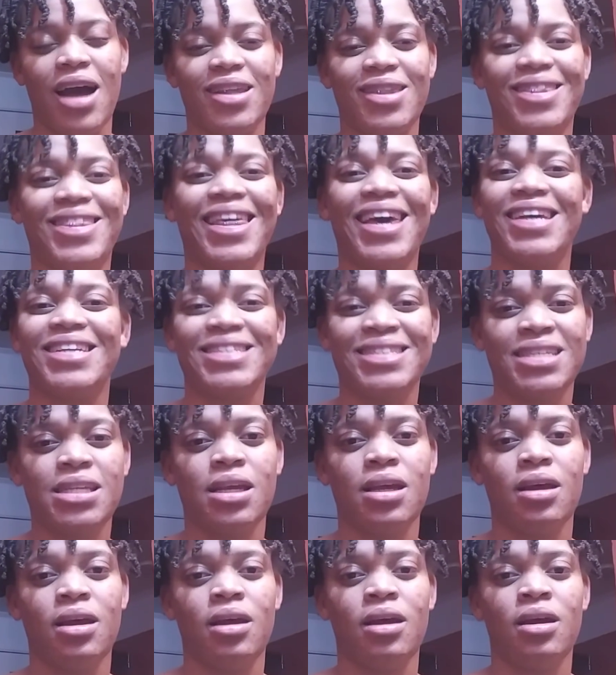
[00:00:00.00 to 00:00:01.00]

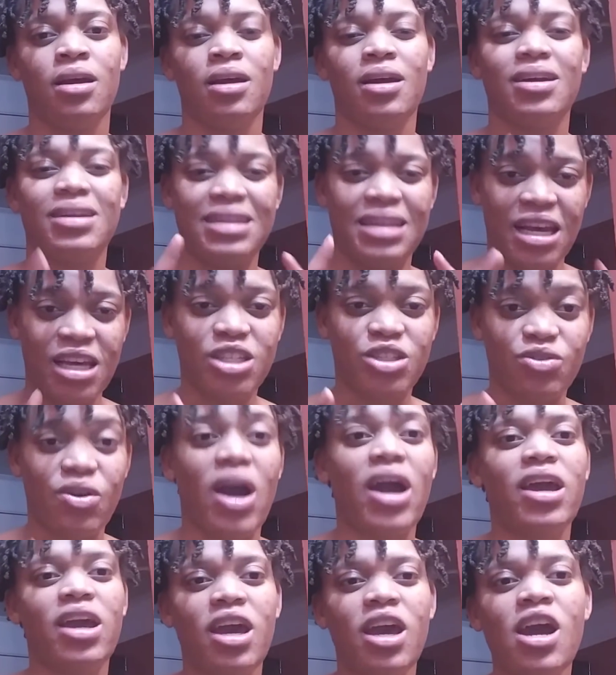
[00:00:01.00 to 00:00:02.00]
This
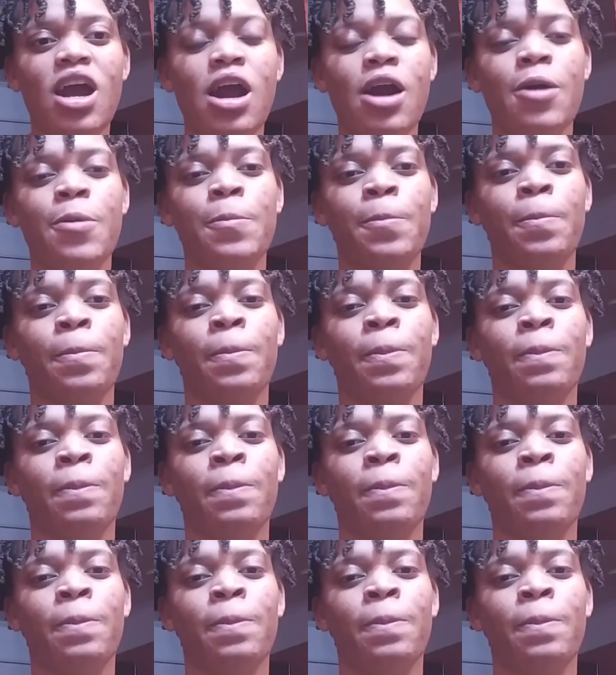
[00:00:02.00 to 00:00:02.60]
right here,